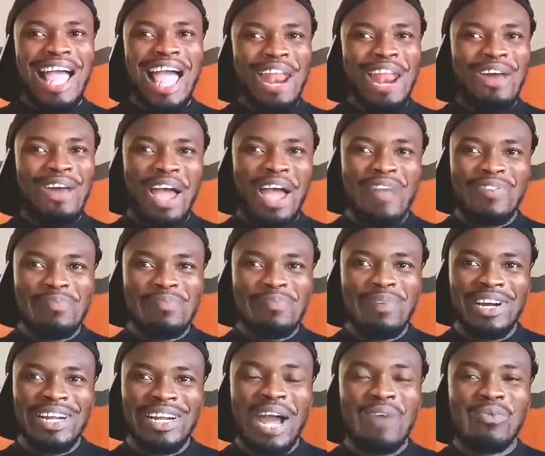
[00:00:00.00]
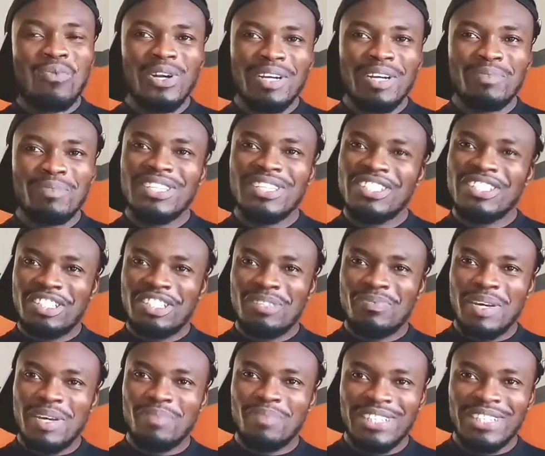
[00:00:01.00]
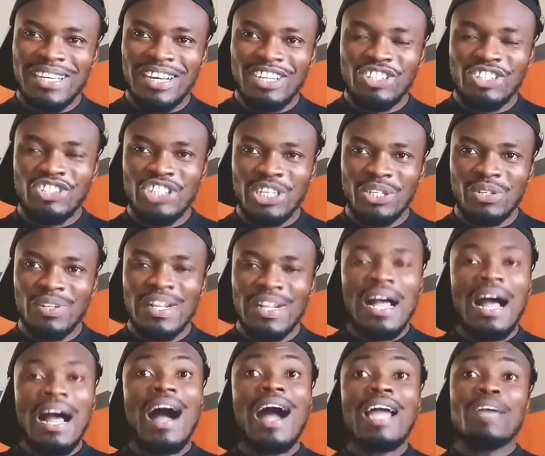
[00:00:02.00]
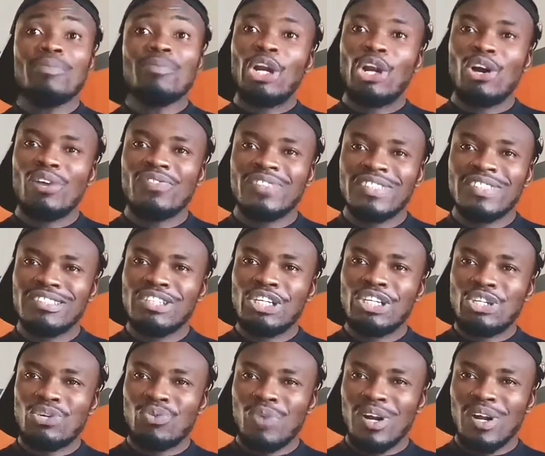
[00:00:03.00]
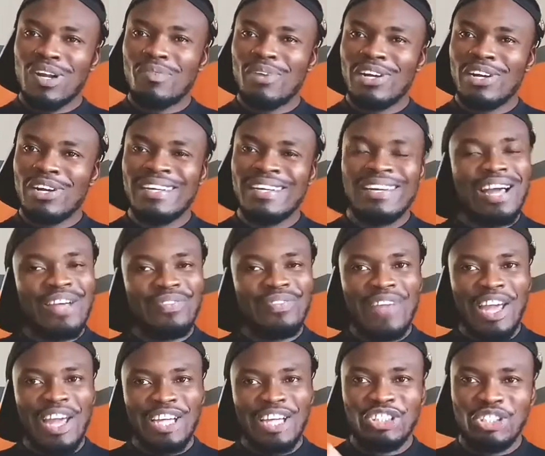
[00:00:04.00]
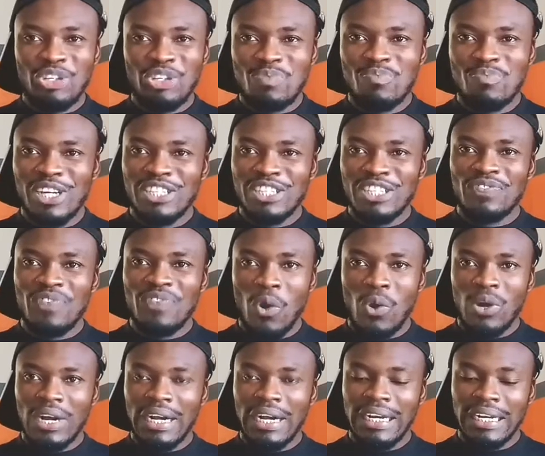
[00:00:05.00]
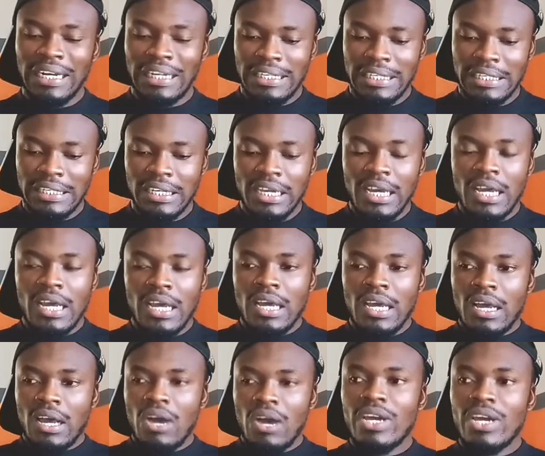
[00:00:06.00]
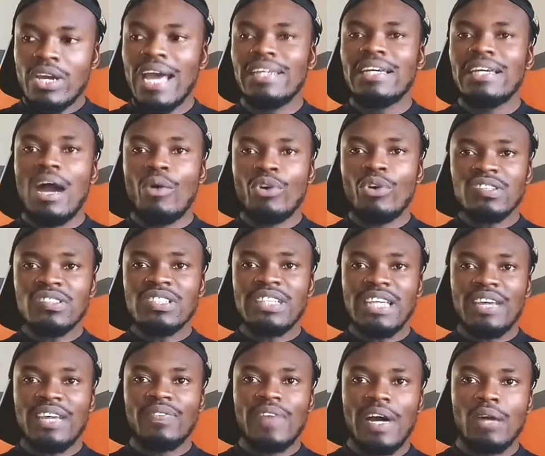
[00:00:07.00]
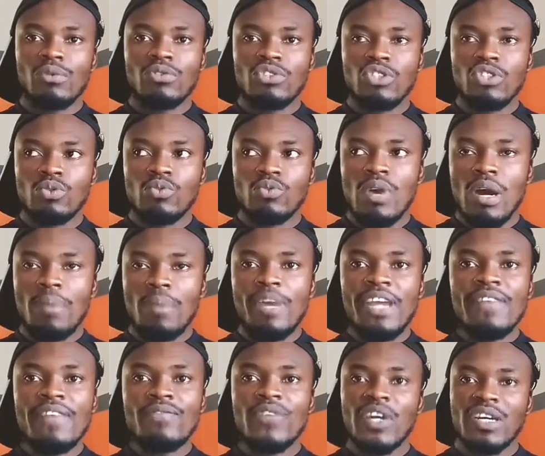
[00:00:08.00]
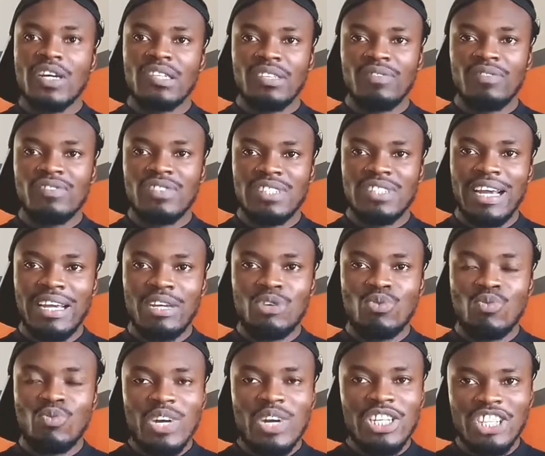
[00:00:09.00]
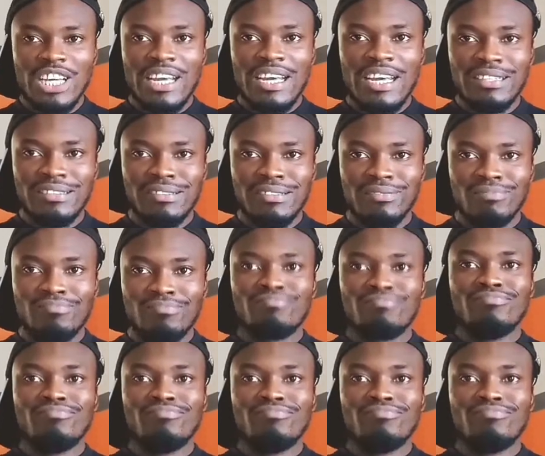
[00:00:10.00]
Hello everybody and welcome to the CBM Tickers channel. I am Clovis, you're welcome on here and thanks so much for clicking. Okay, I want us to get down to our main focus of today, which is